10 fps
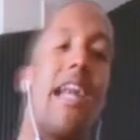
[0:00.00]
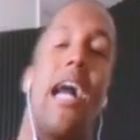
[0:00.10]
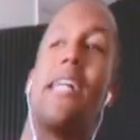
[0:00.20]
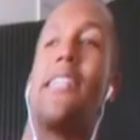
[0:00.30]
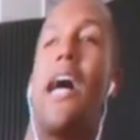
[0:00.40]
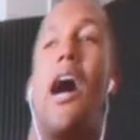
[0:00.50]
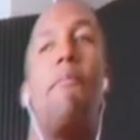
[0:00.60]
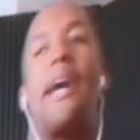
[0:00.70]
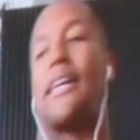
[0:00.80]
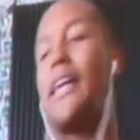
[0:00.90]
oh my
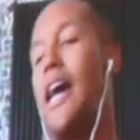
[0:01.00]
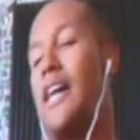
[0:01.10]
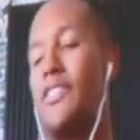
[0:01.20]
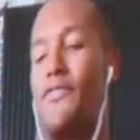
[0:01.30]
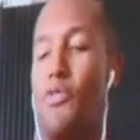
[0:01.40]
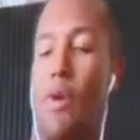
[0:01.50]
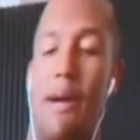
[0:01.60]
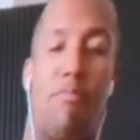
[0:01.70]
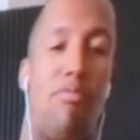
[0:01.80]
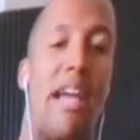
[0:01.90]
gosh, if you want to
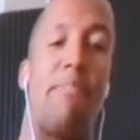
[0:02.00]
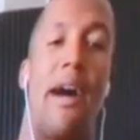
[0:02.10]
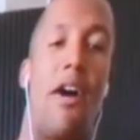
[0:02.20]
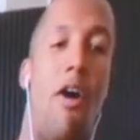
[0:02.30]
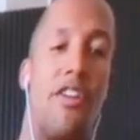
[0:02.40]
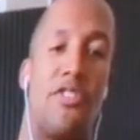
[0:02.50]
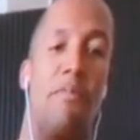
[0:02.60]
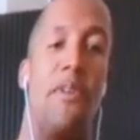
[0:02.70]
break my heart into a million